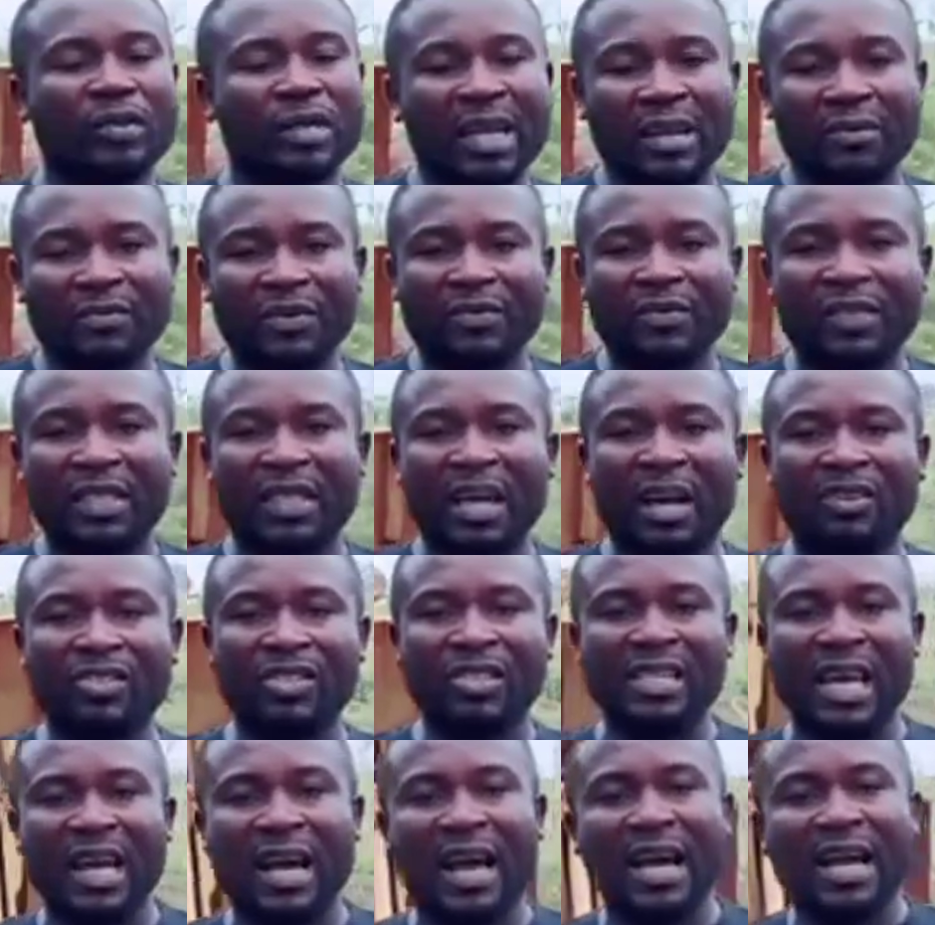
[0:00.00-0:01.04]

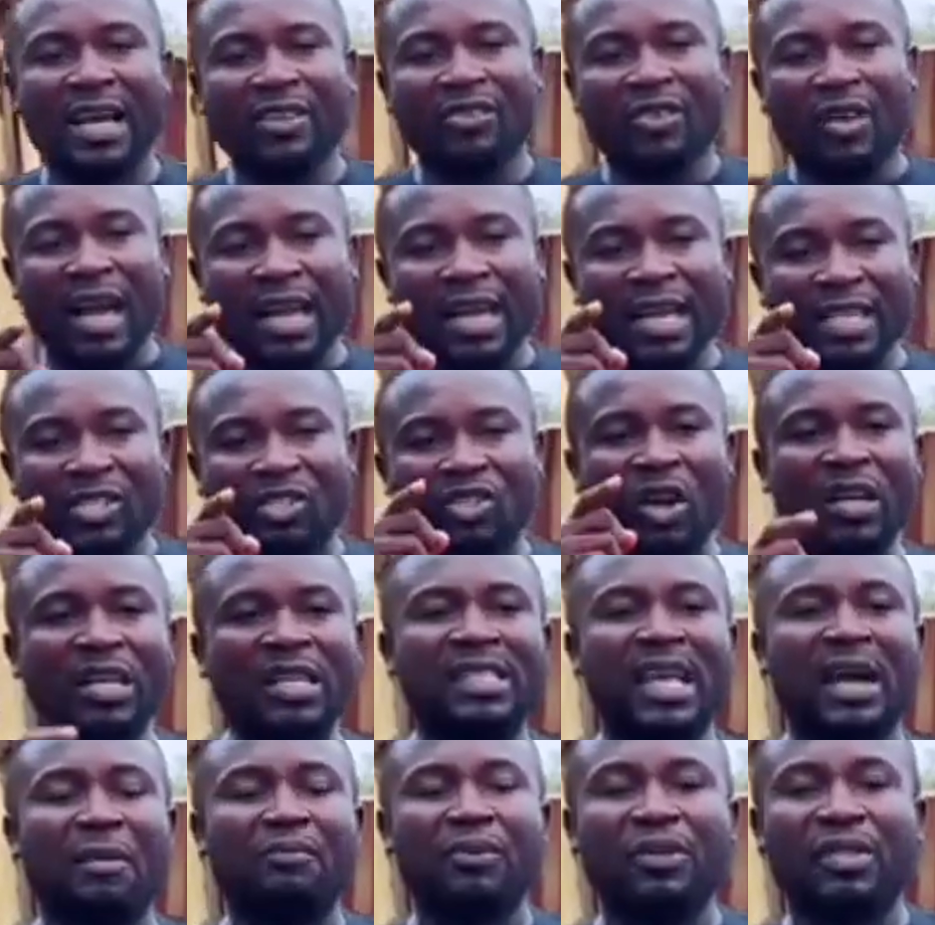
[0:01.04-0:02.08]
naira. You can enjoy
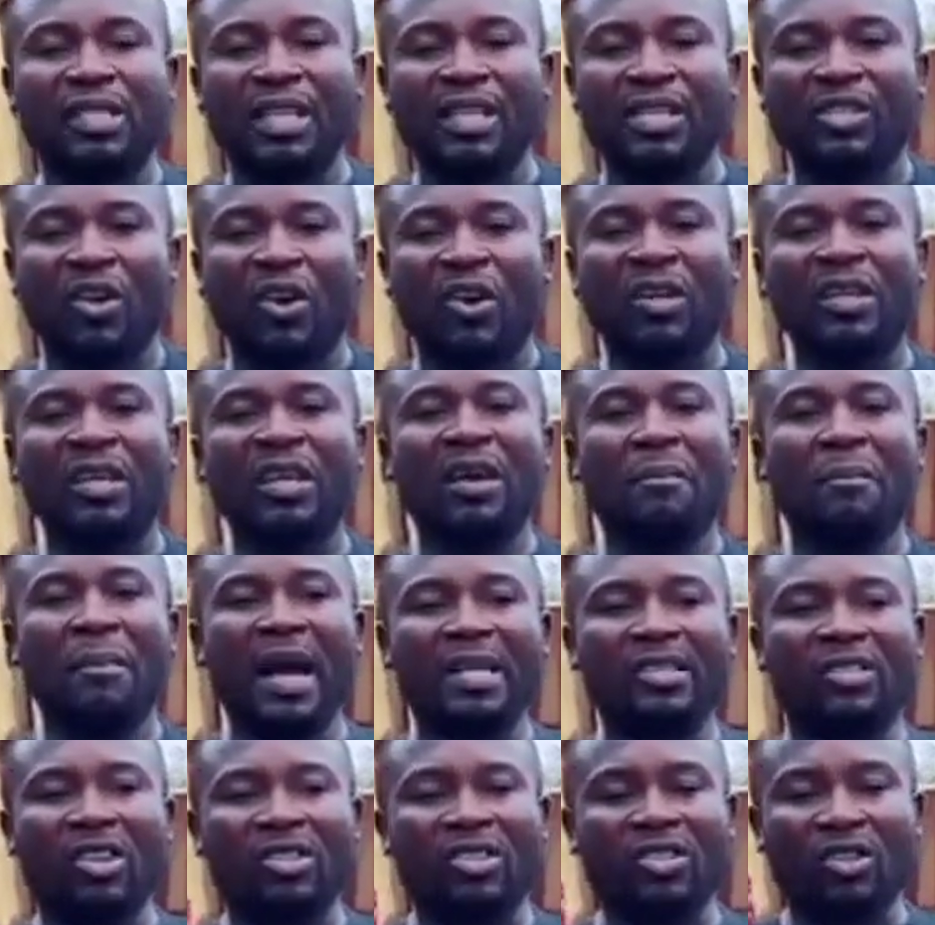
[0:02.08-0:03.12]
this appreciation
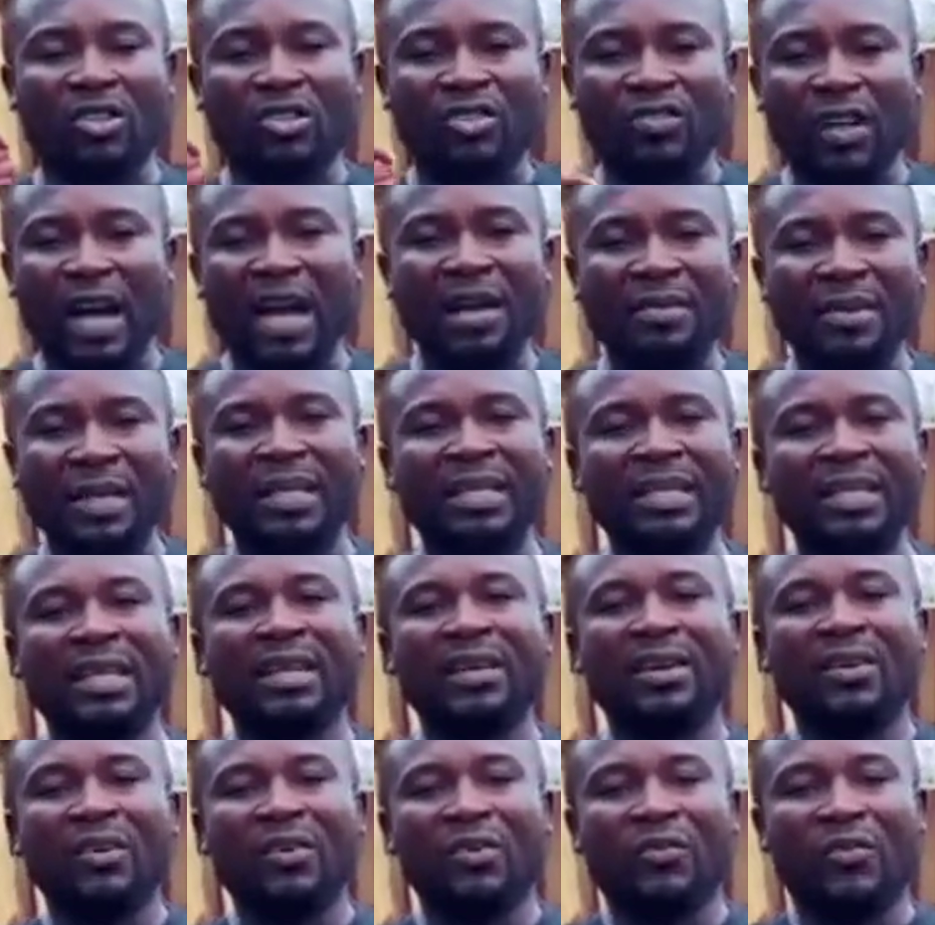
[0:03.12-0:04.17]
by just subscribing
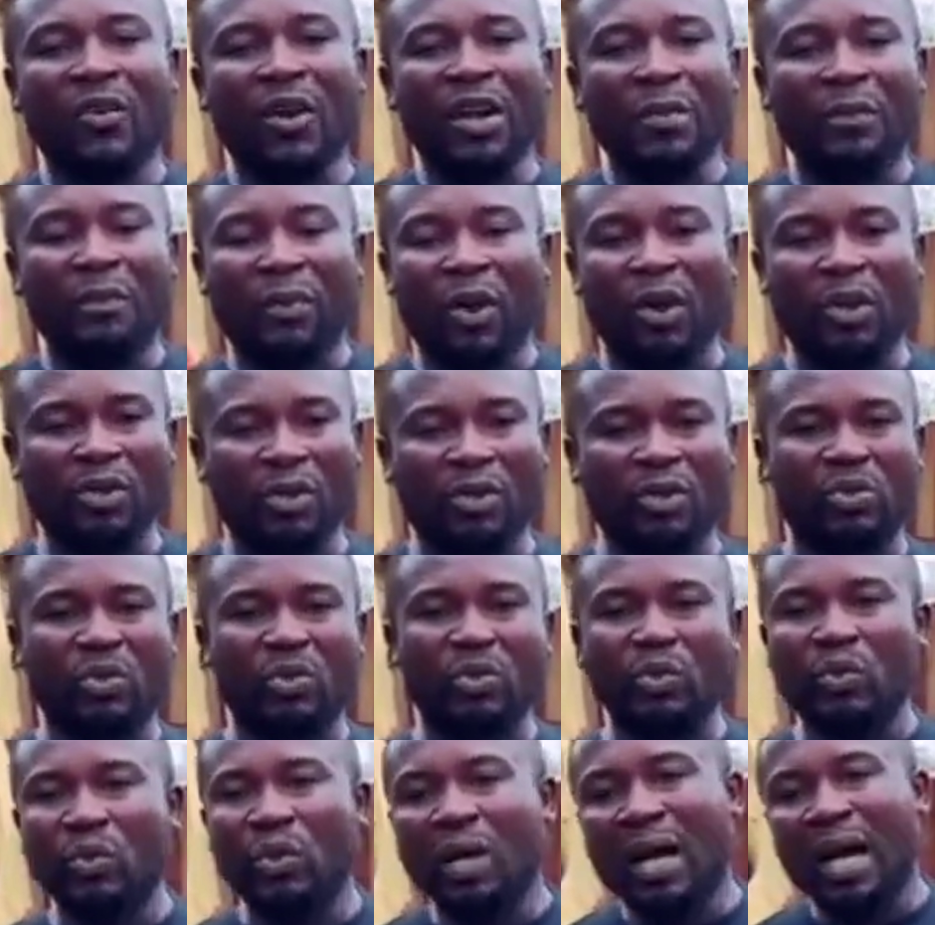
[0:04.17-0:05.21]
for a plot or
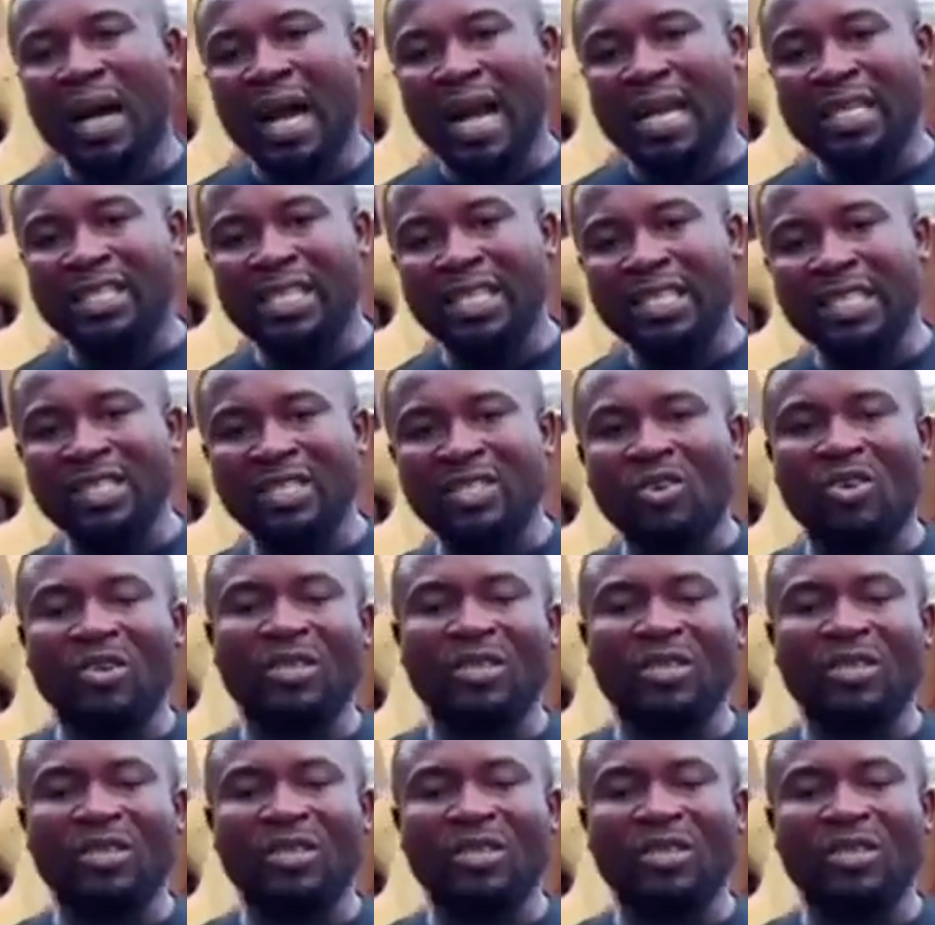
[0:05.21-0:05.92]
two at Jason